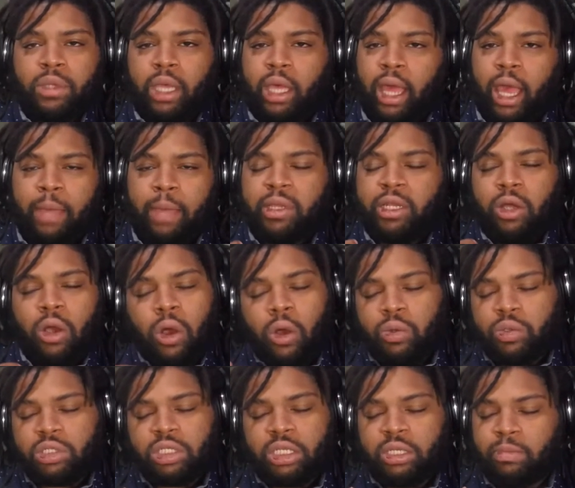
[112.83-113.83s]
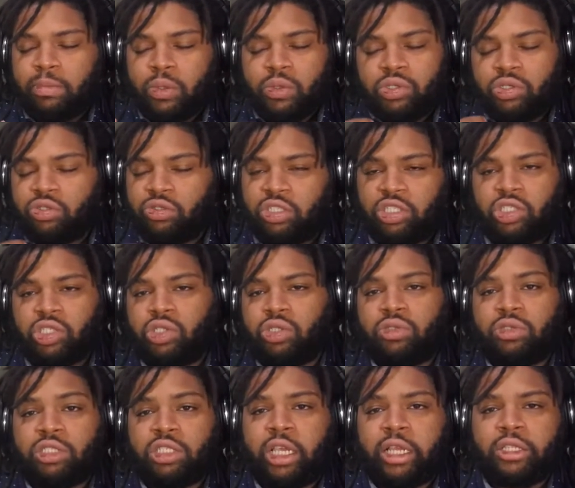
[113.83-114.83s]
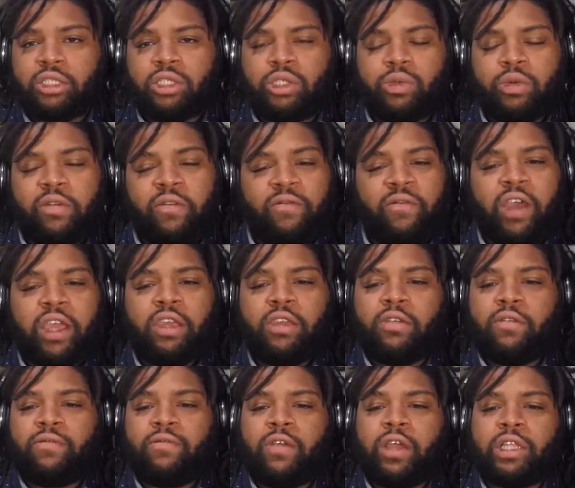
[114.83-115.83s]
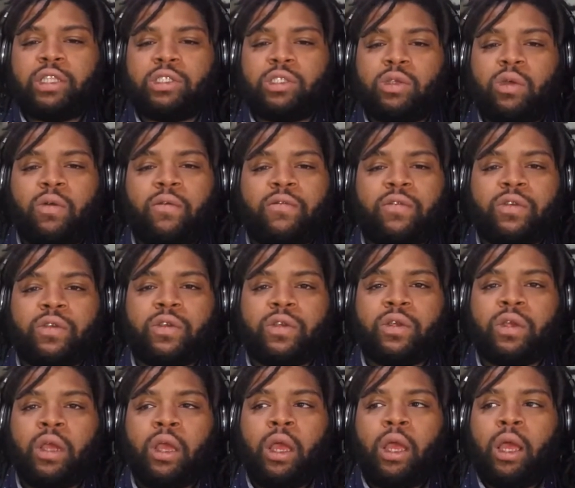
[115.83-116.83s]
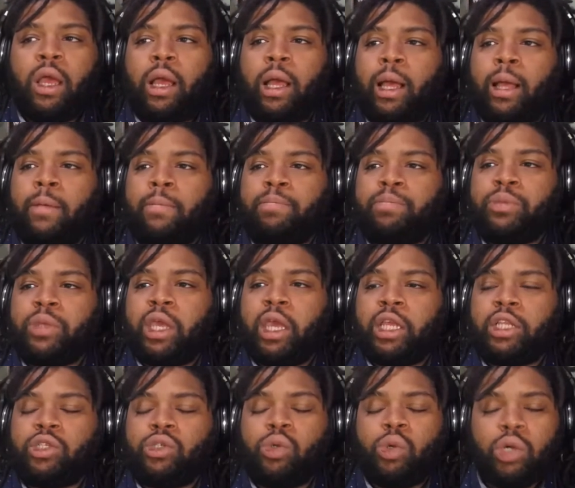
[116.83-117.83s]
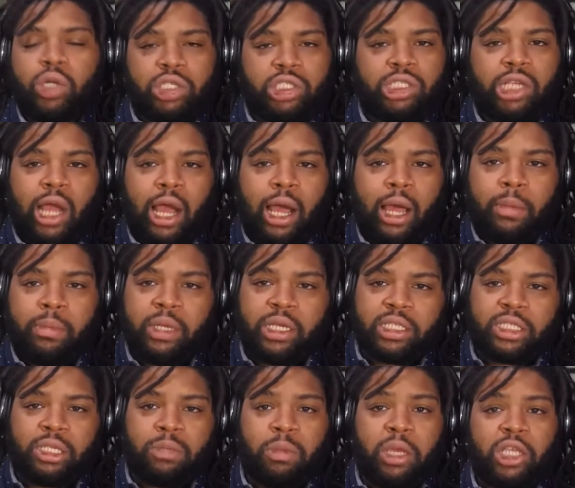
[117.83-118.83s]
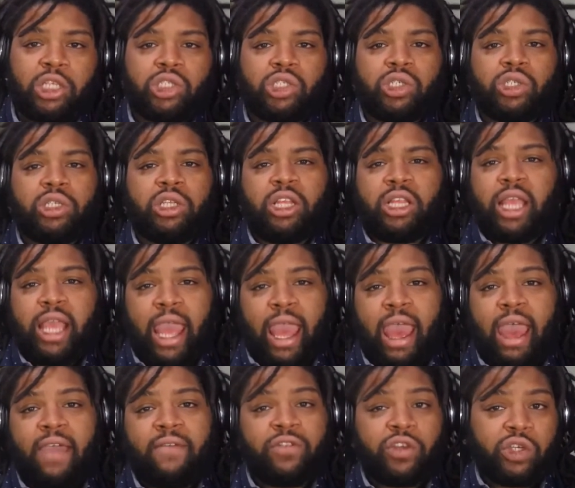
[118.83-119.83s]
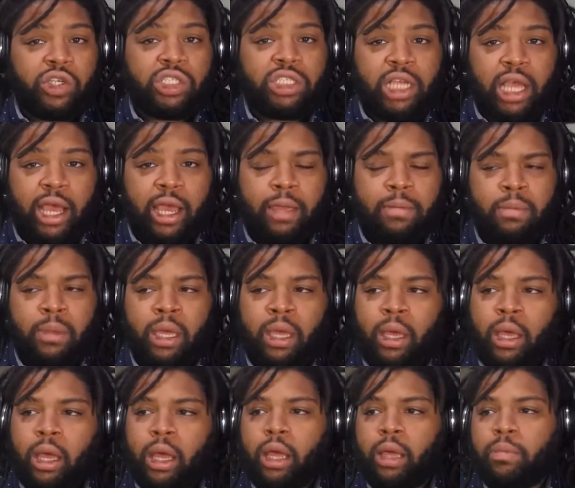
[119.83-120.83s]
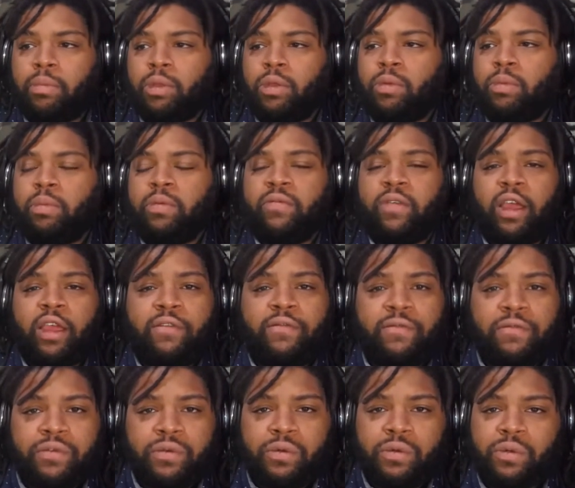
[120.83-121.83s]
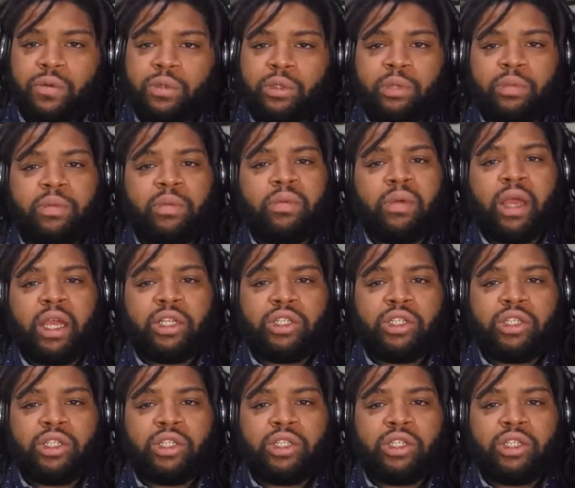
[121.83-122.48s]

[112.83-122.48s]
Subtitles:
I mean a host in the most traditional sense. You invite your friends over, and your job is to make sure that they have a good time. You provide food, you provide